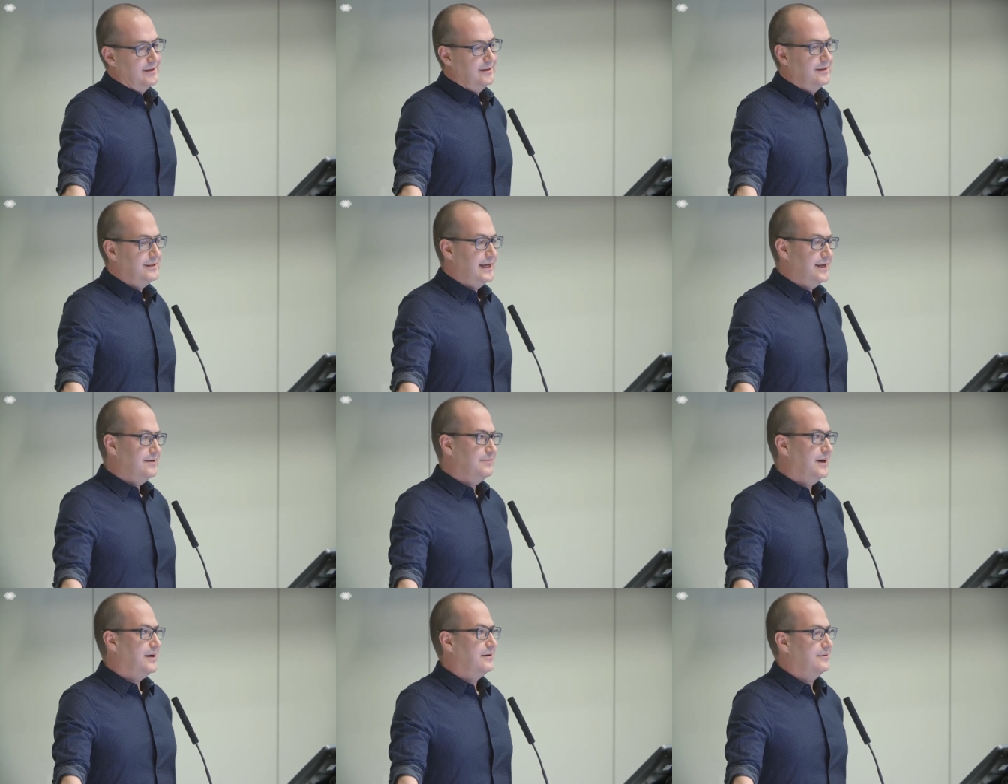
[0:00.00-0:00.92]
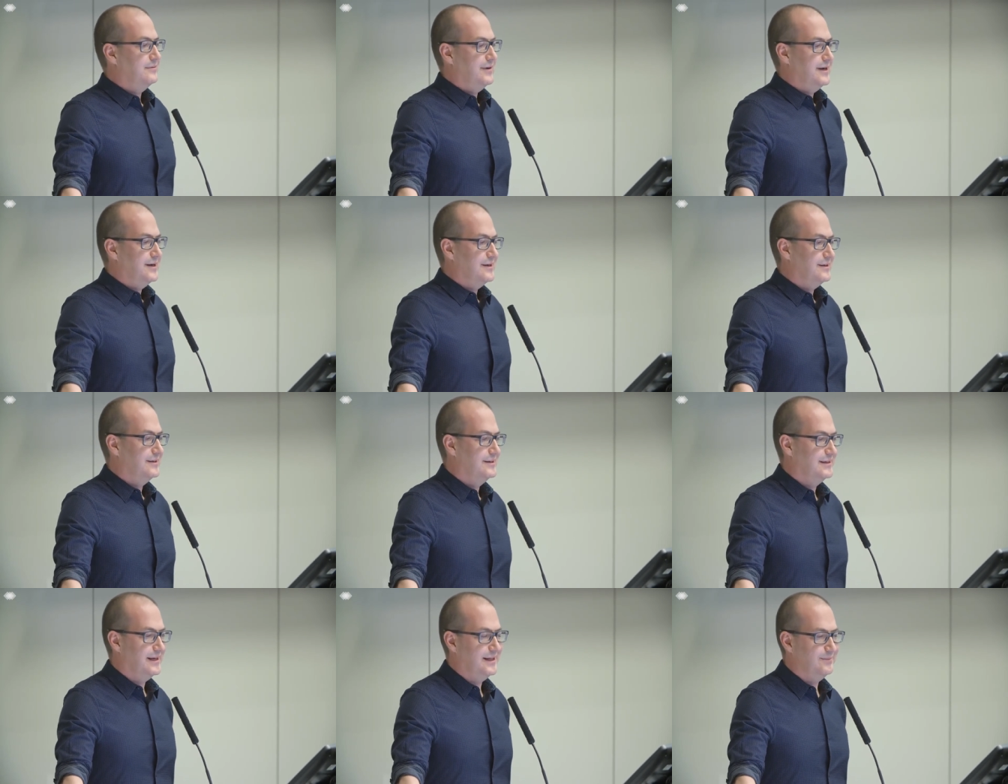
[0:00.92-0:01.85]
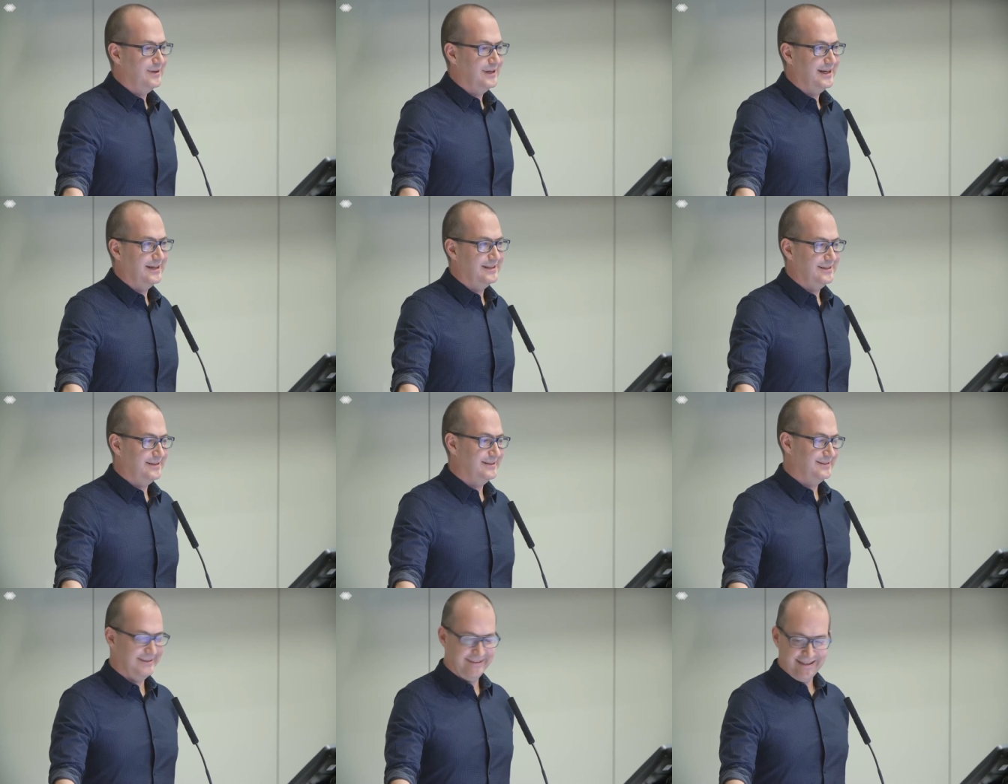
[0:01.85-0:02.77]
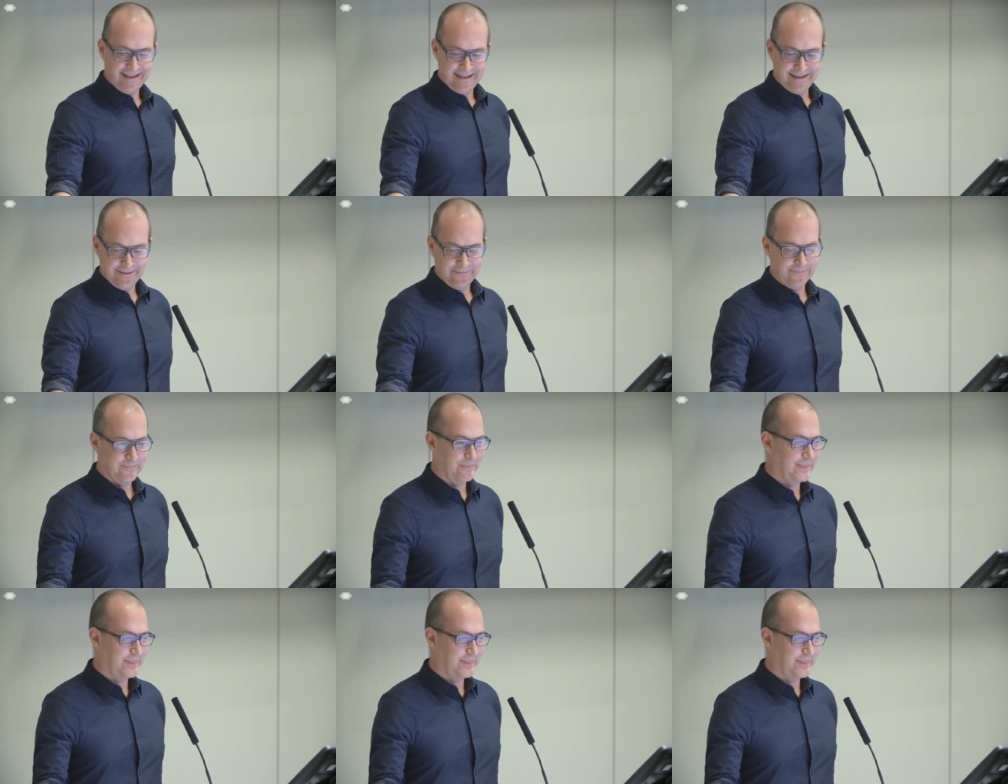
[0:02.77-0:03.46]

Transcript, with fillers: The second part of our Alma Ata um,